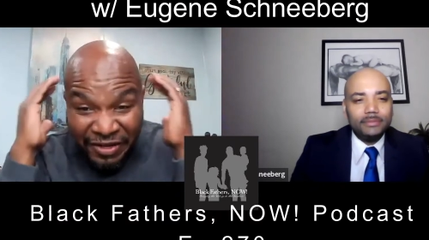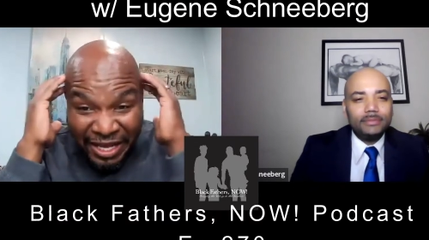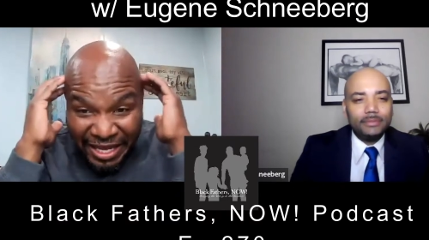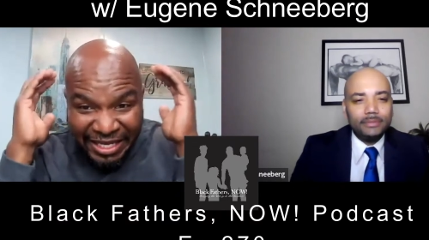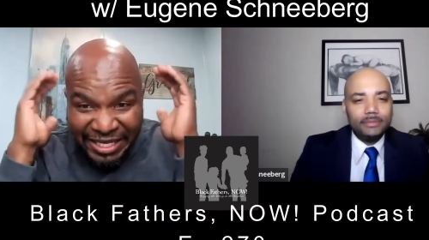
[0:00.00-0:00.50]

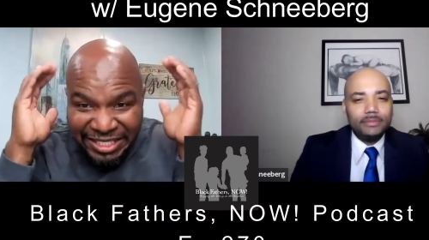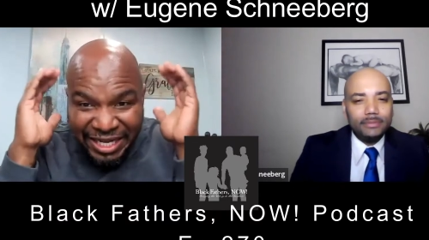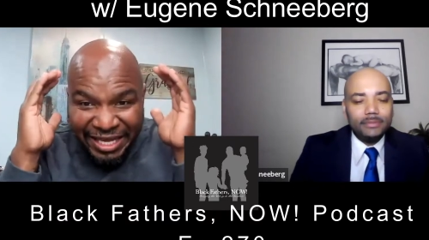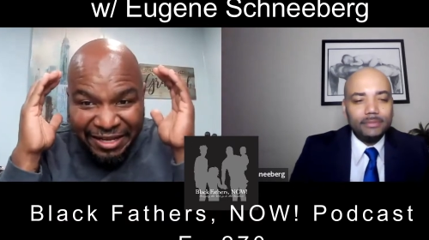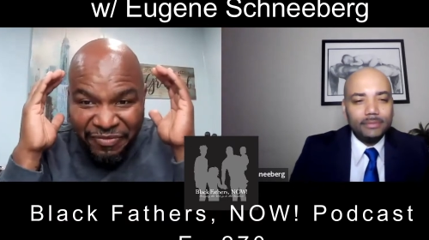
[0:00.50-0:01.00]
Speaker 1: it's like
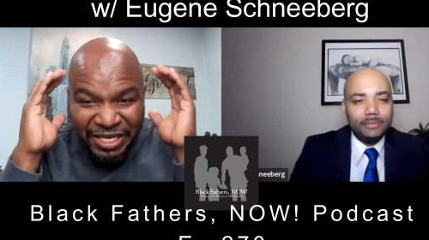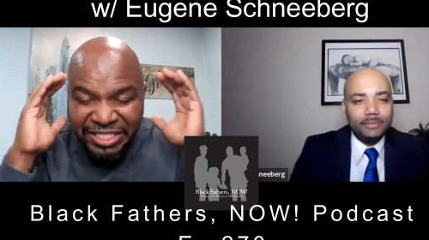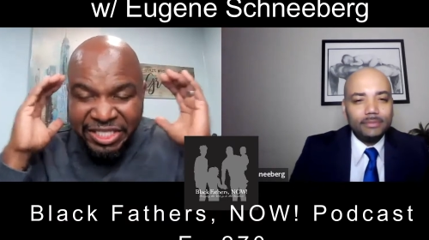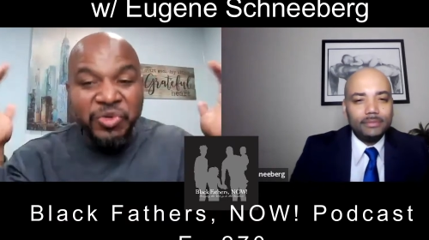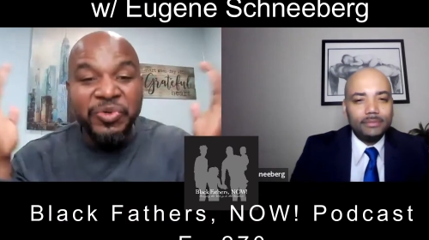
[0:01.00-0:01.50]
it's a
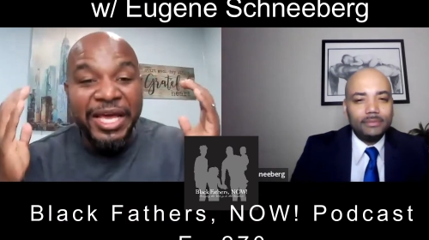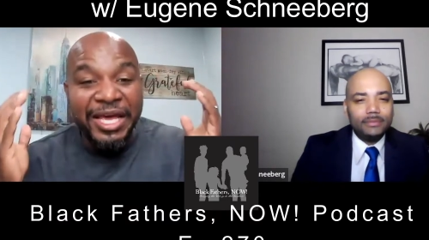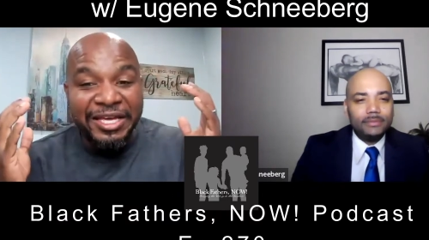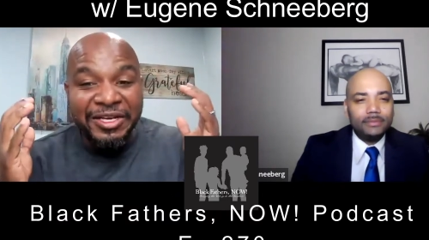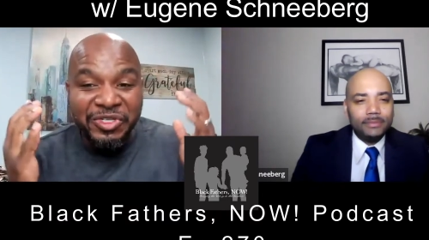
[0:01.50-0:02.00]
new day.
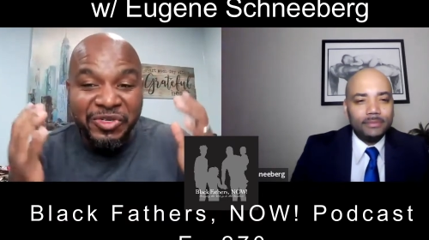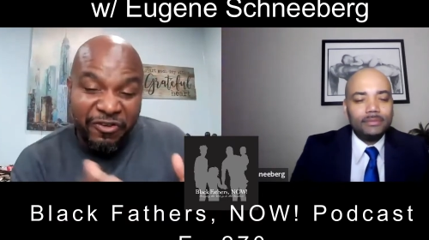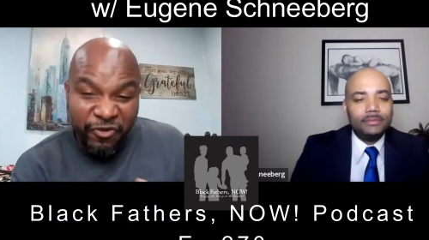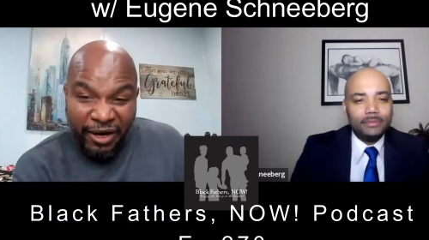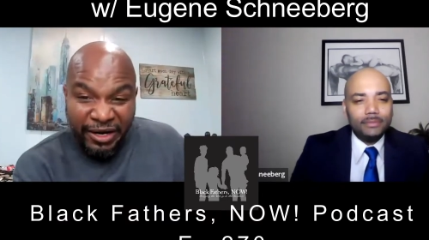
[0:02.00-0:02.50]
So
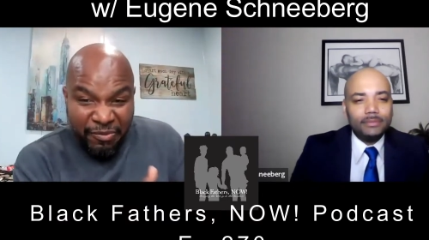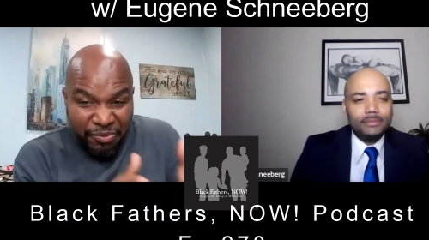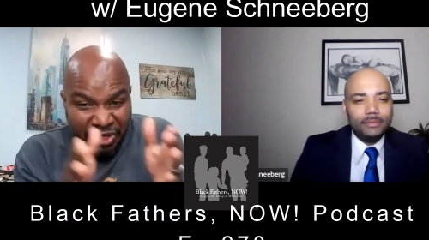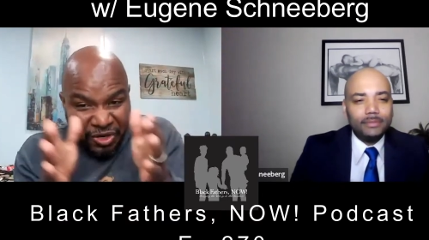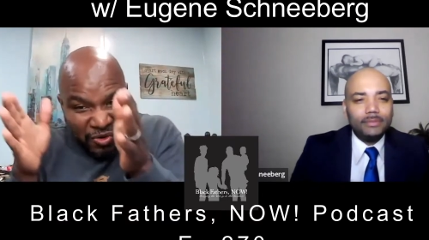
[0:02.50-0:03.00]
therefore, I need to put
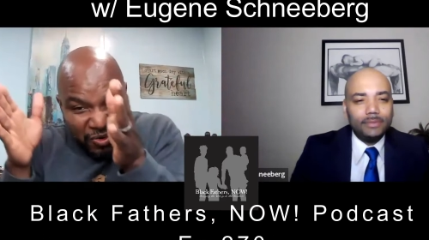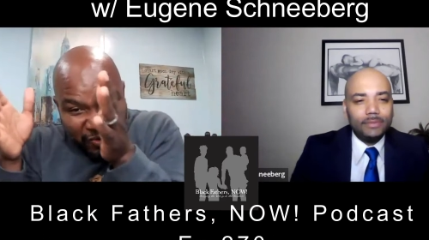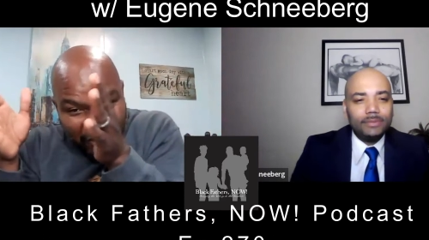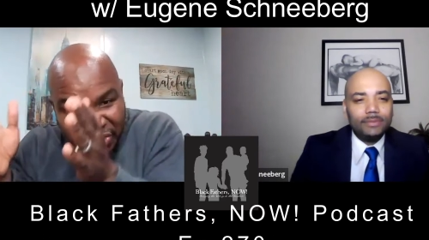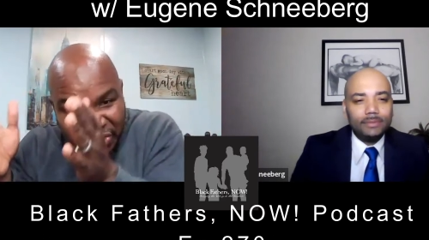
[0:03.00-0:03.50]
on
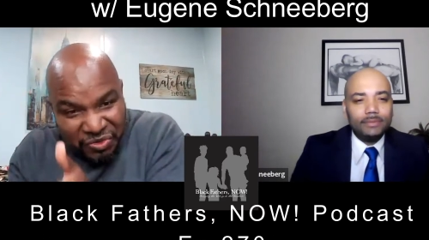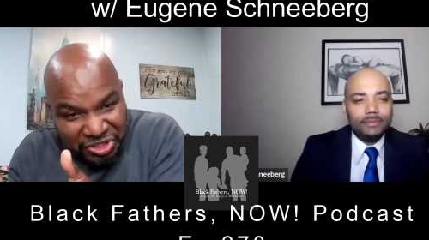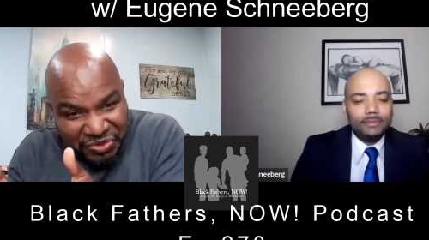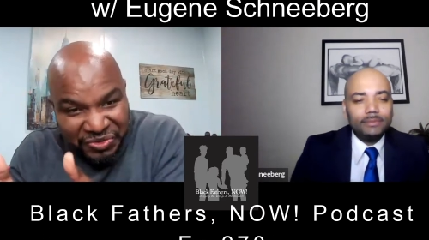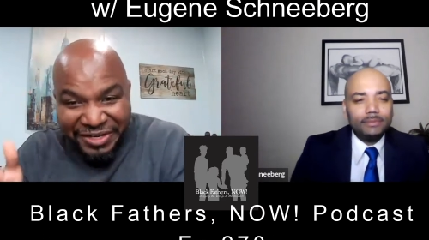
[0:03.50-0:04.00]
a new
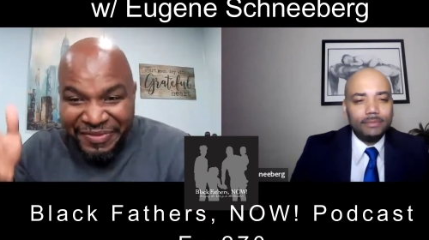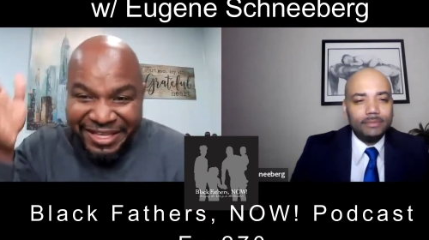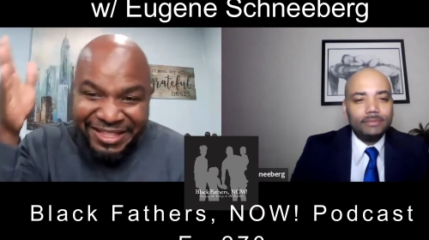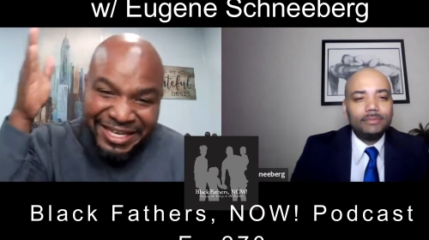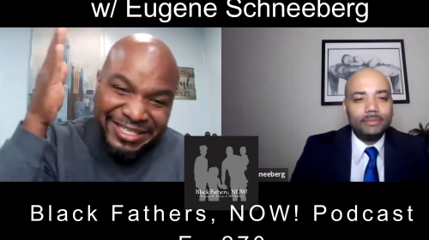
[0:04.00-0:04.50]
suit. And
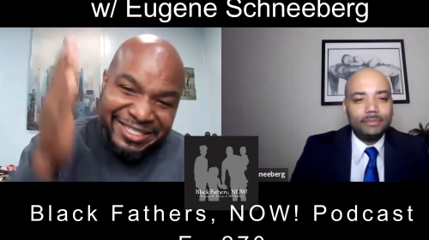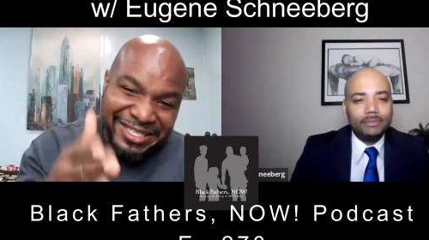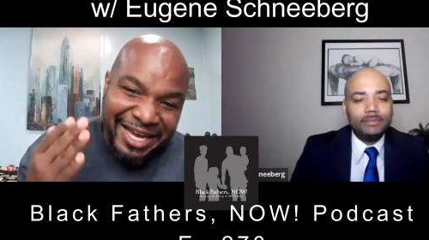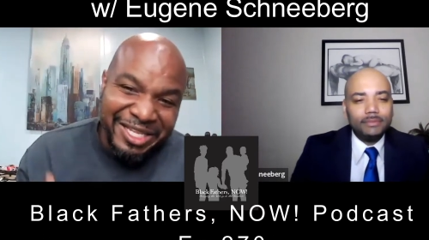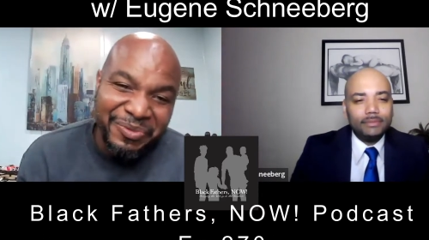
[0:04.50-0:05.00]
that's
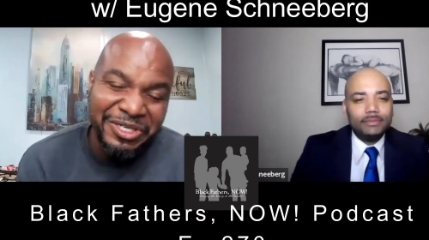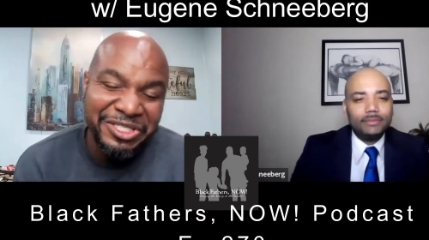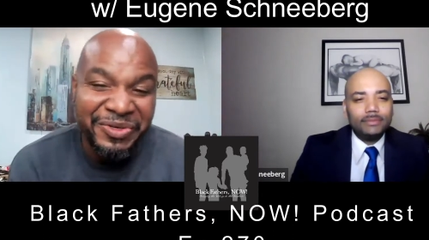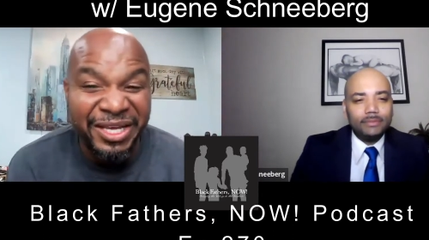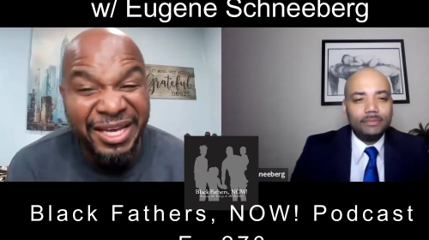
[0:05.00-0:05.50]
exactly what you
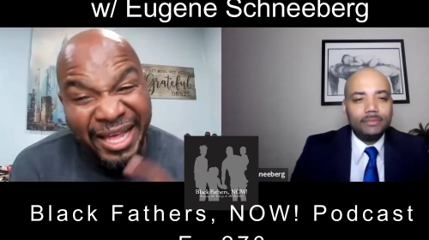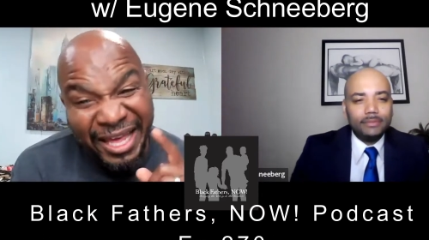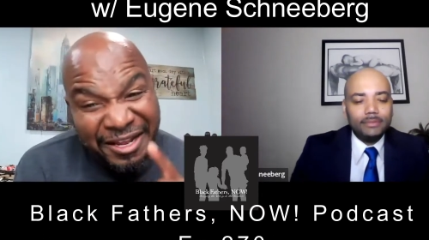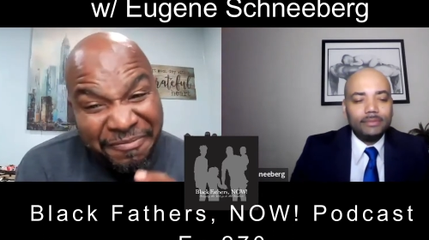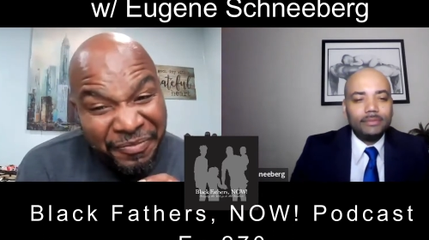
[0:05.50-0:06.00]
did.
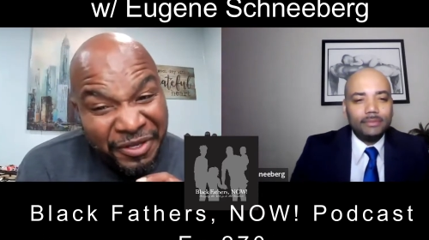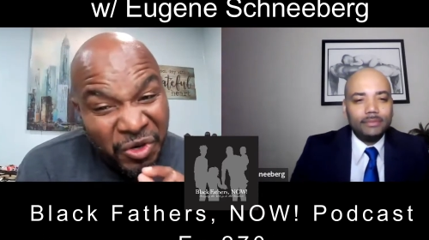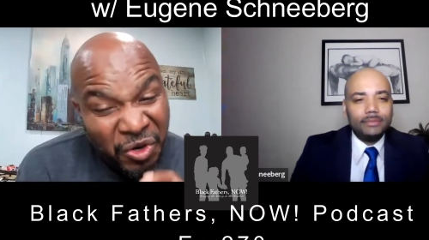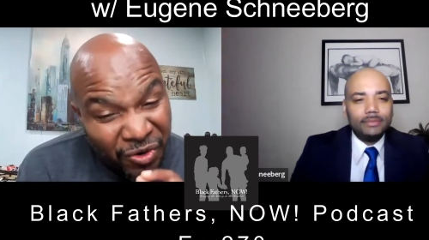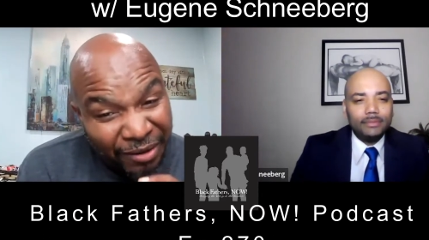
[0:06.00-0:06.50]
And
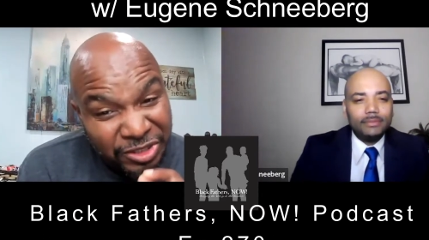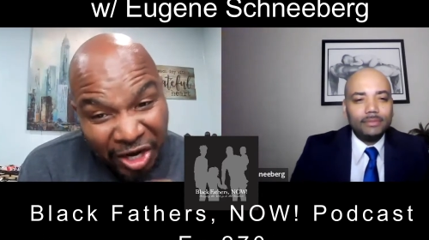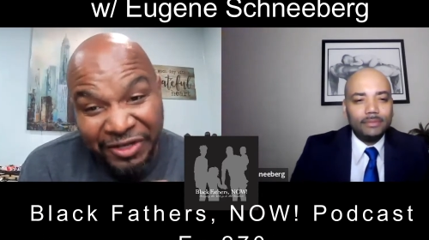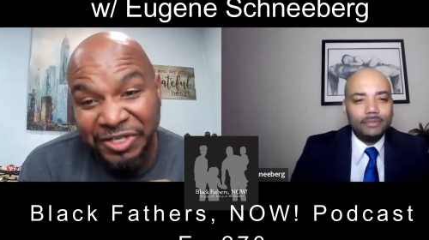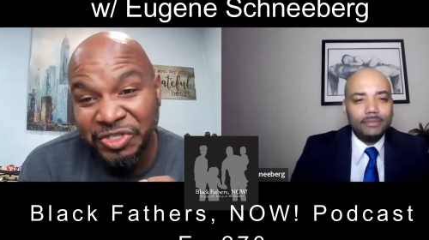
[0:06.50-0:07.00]
who I'm
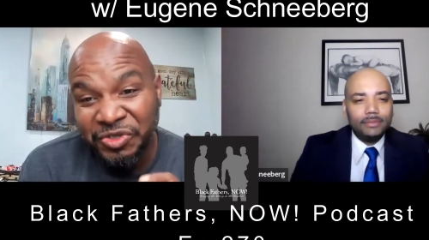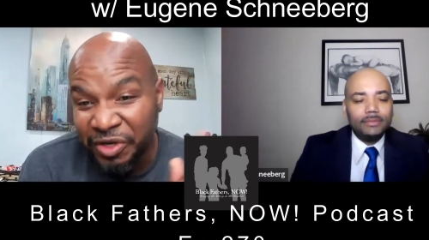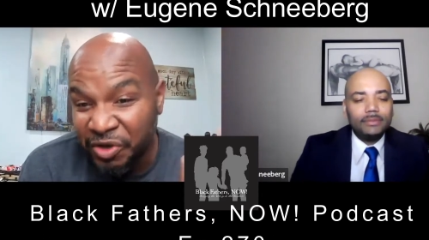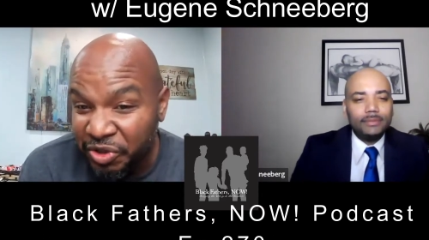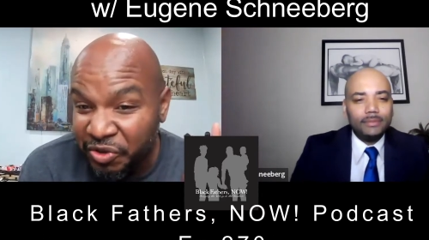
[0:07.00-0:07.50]
talking to and
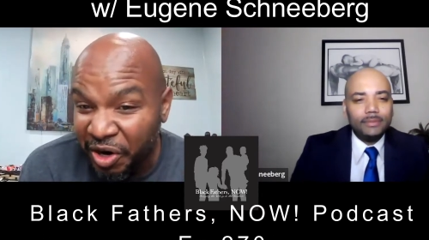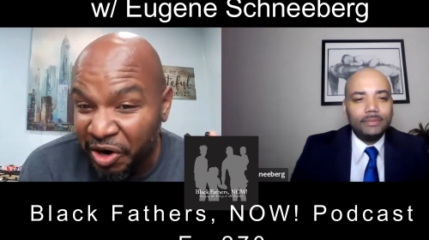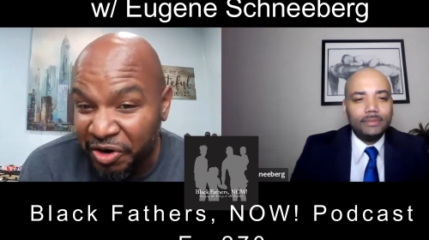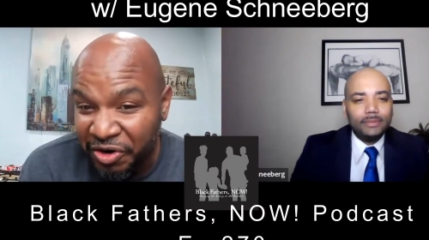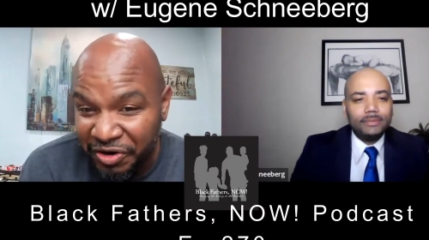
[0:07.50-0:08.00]
who you
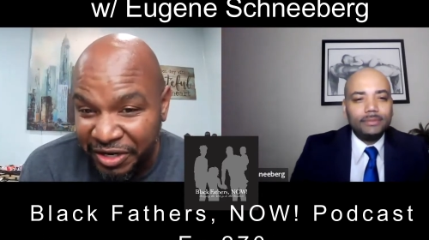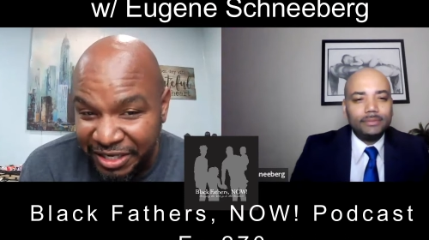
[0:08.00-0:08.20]
heard